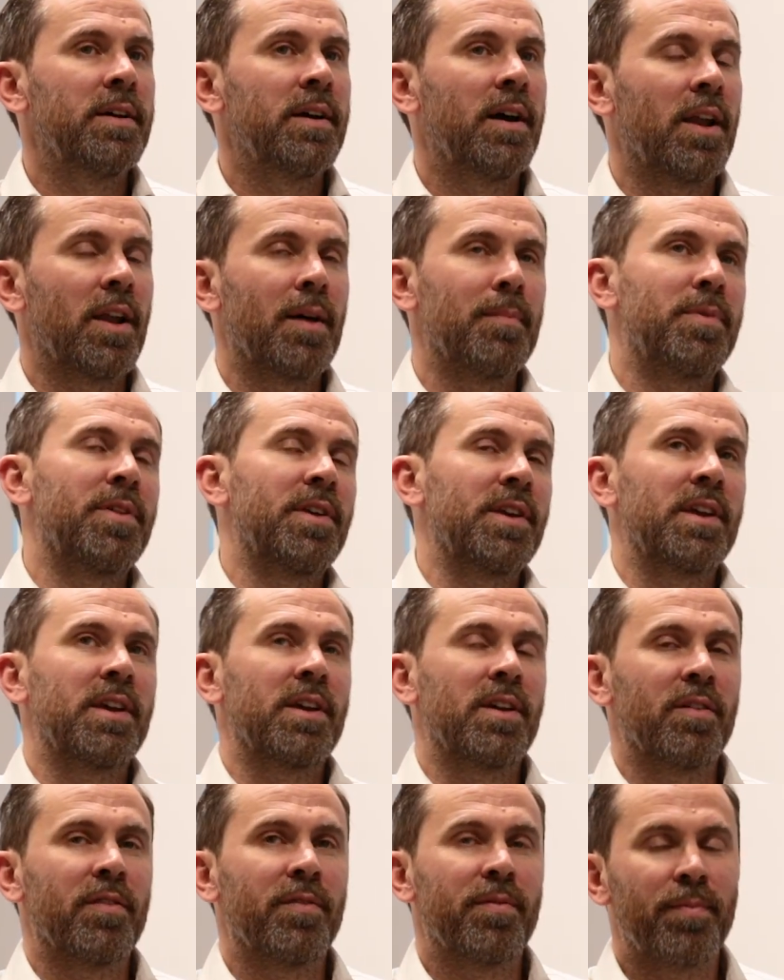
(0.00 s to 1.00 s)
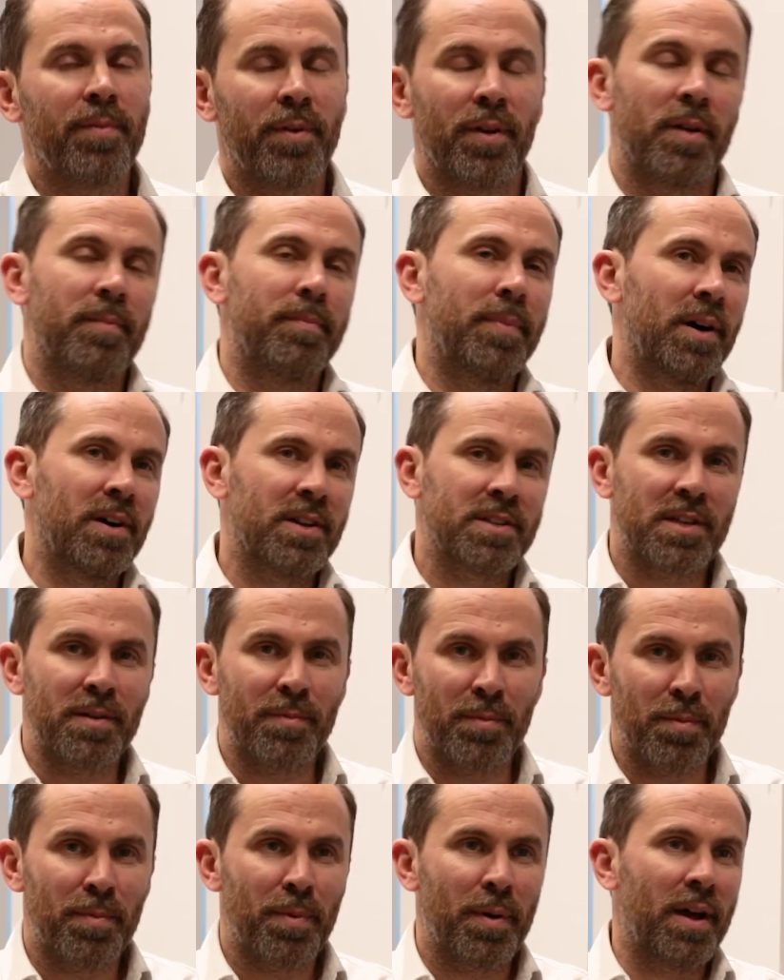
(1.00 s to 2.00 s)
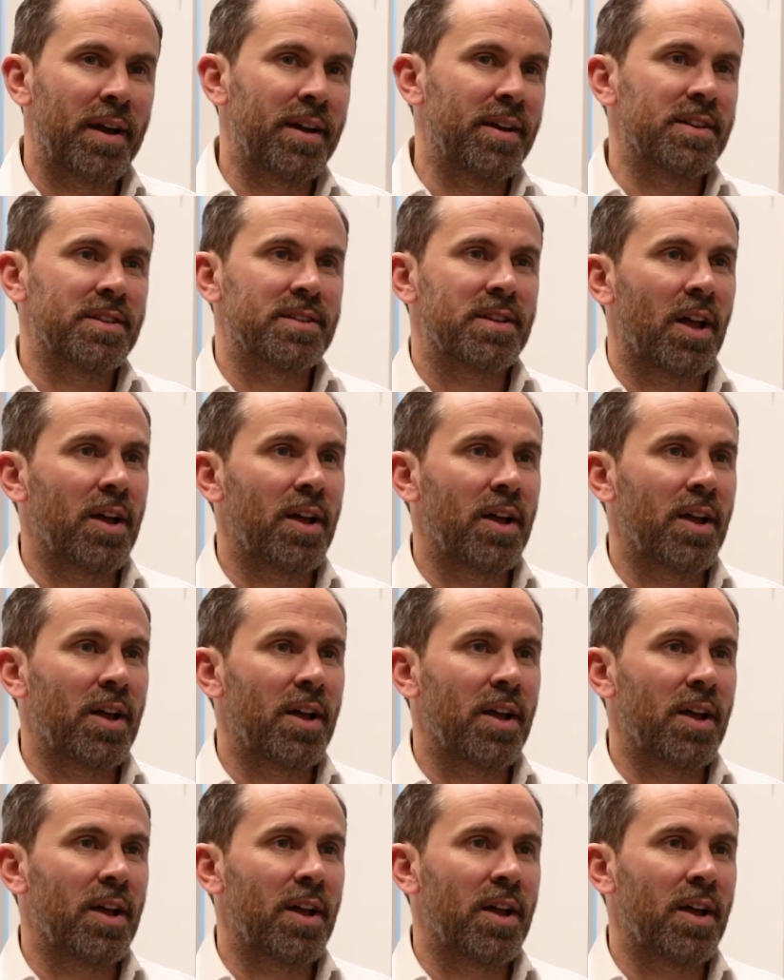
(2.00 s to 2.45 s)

and I'm thinking of basketball players,